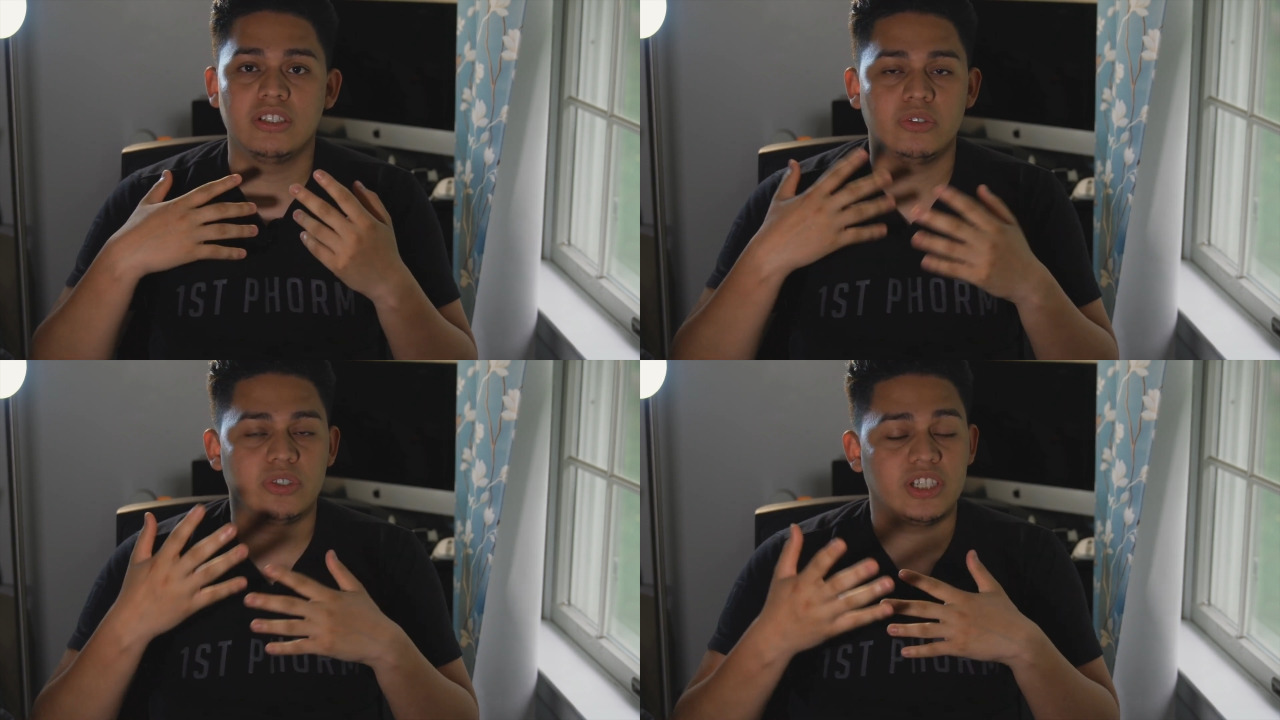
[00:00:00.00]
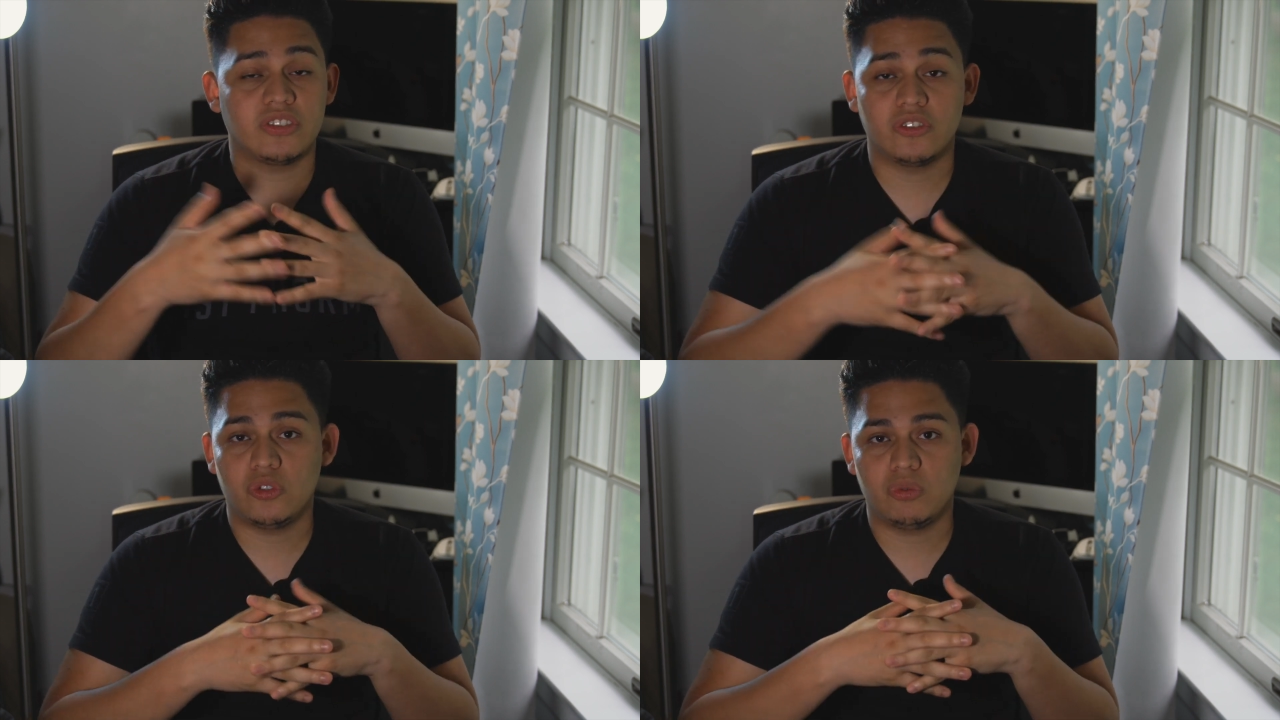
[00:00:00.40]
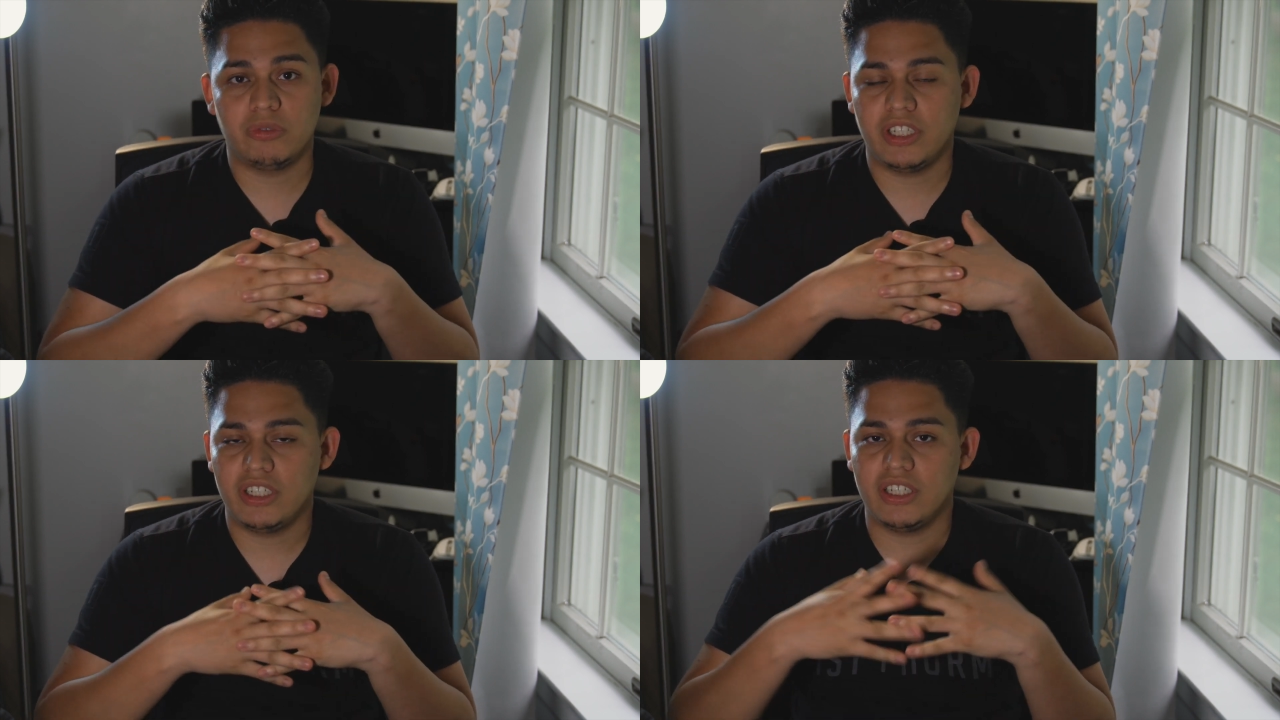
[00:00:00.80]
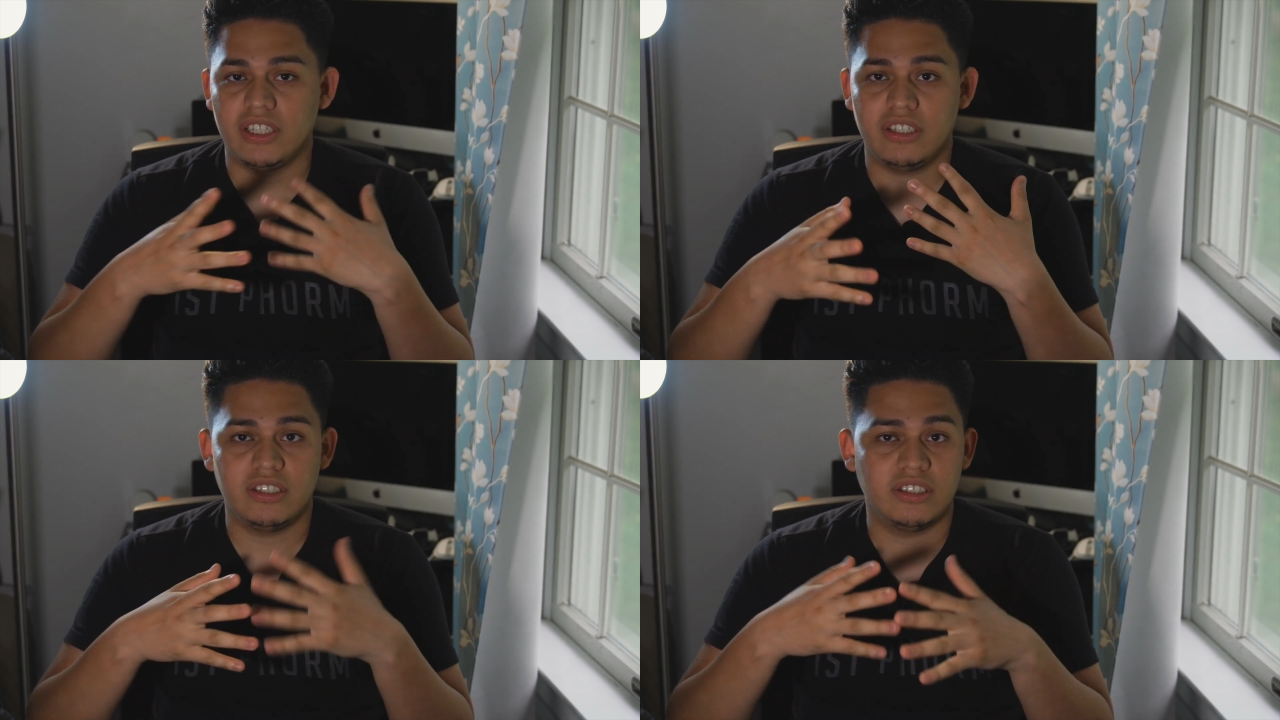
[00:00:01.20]
You guys can shoot me any
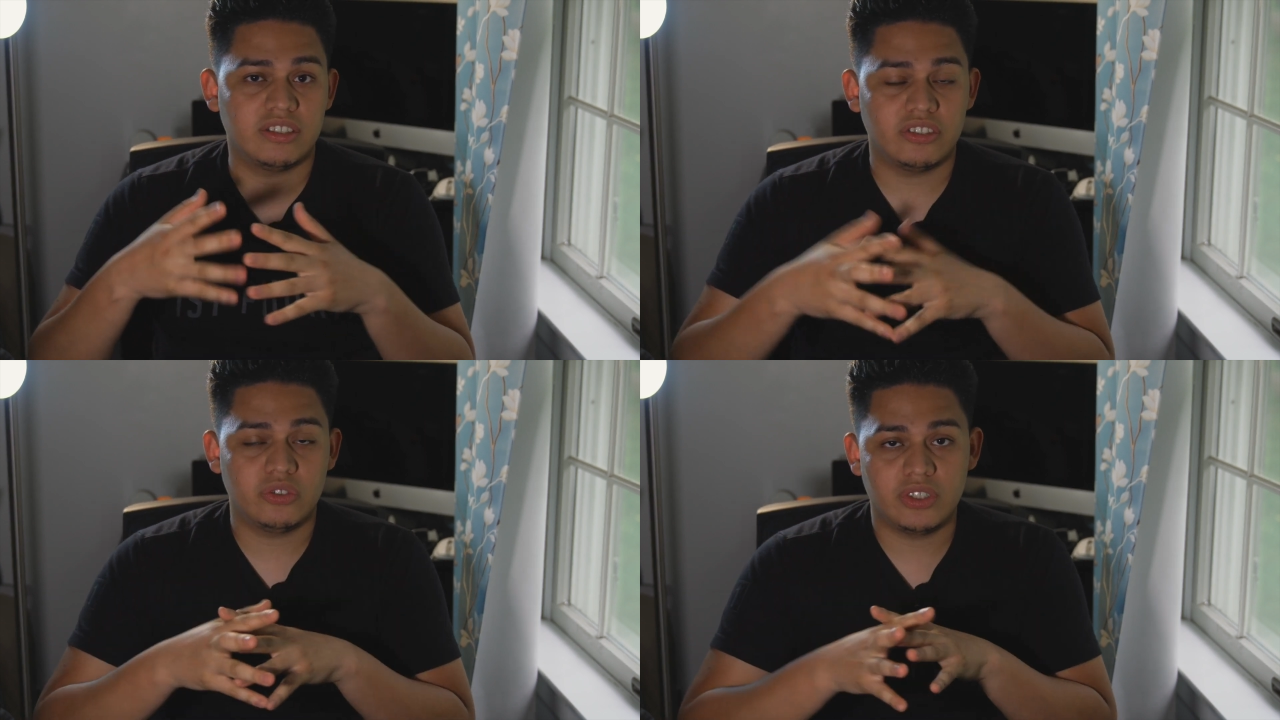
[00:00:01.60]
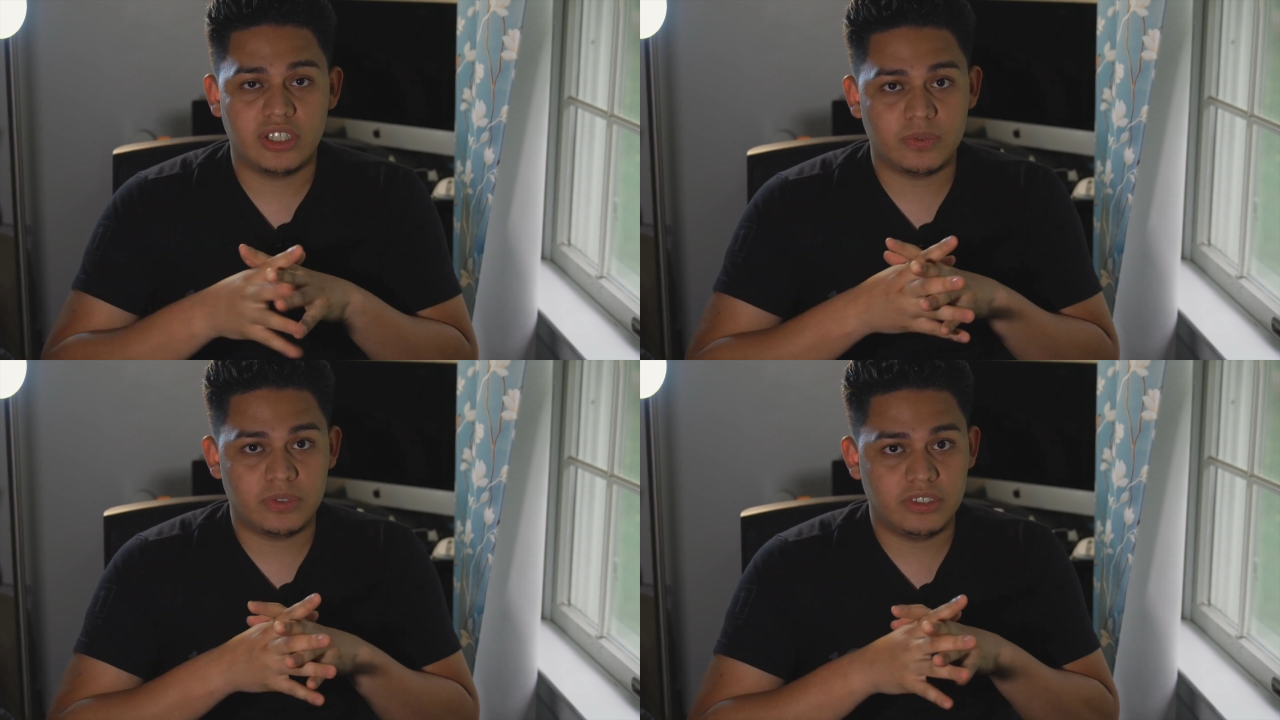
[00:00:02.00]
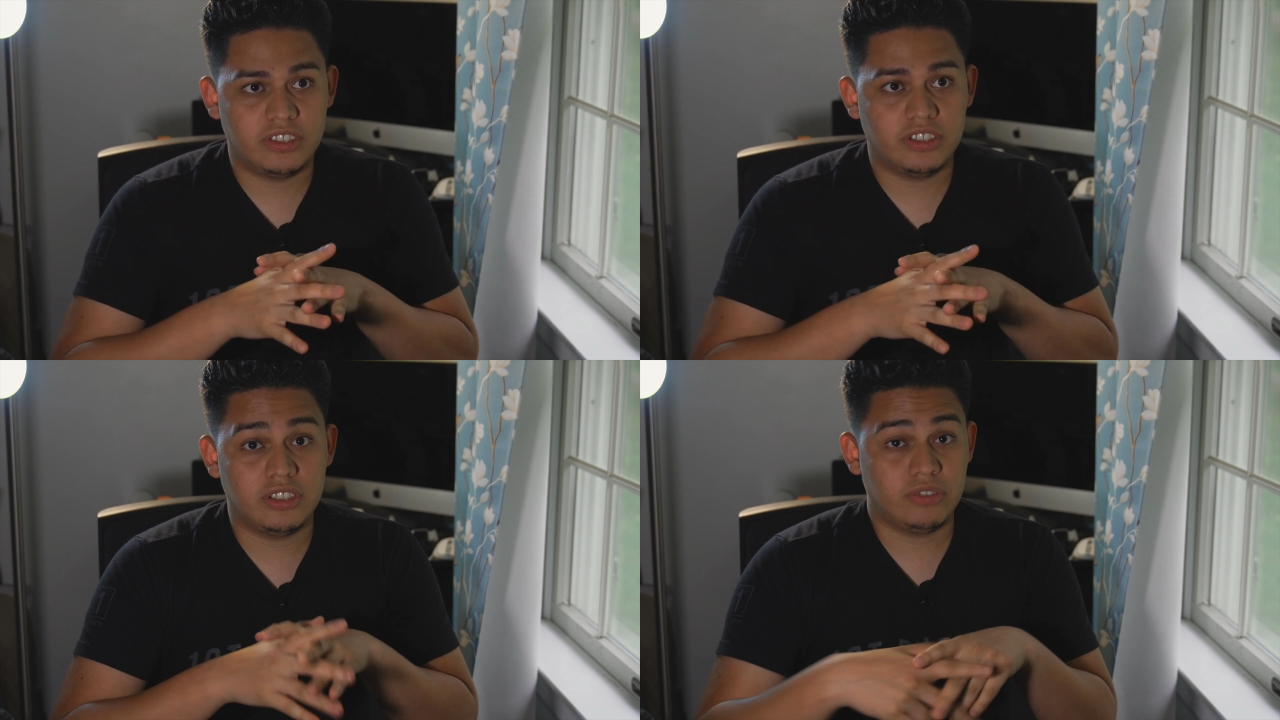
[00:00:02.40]
ideas that you guys want to see.